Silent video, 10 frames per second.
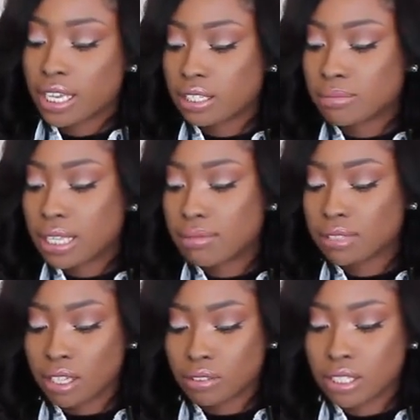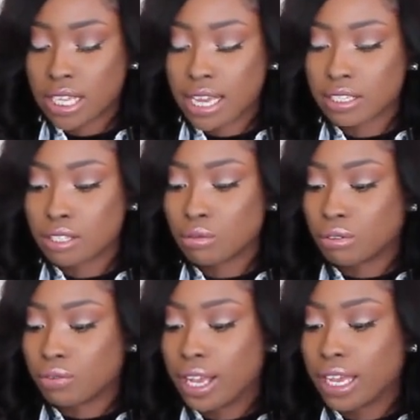And sometimes the only size you
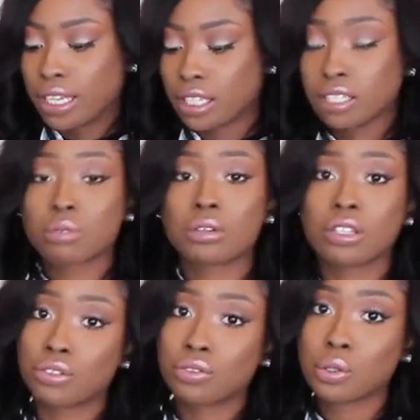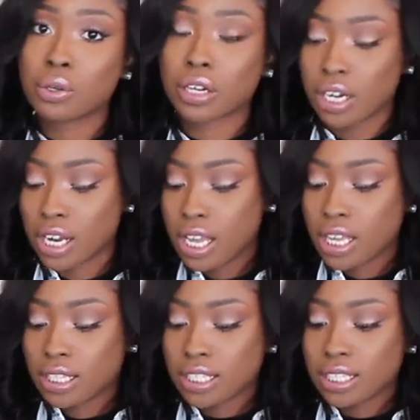will find is the one on the floor.
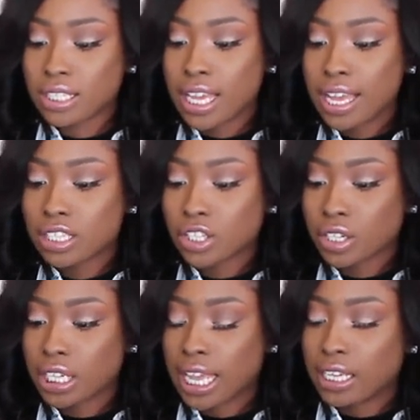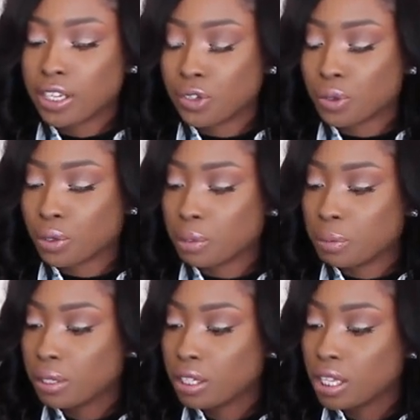This is a size thirty-eight in
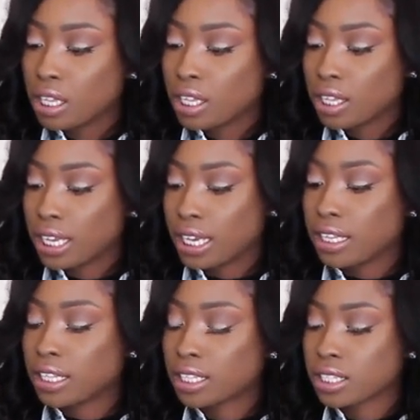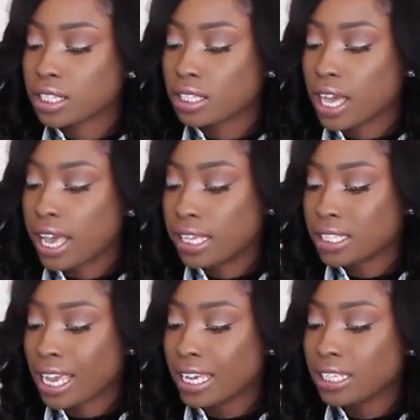Europe. And this is a
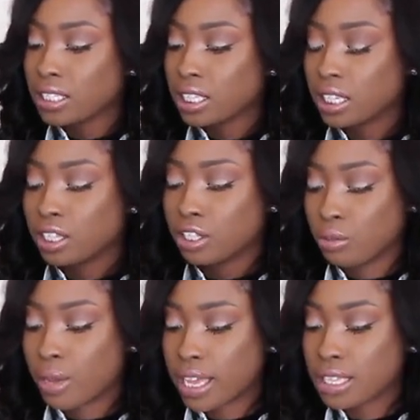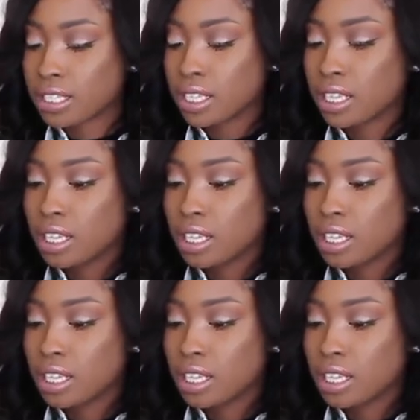size eight in the U S.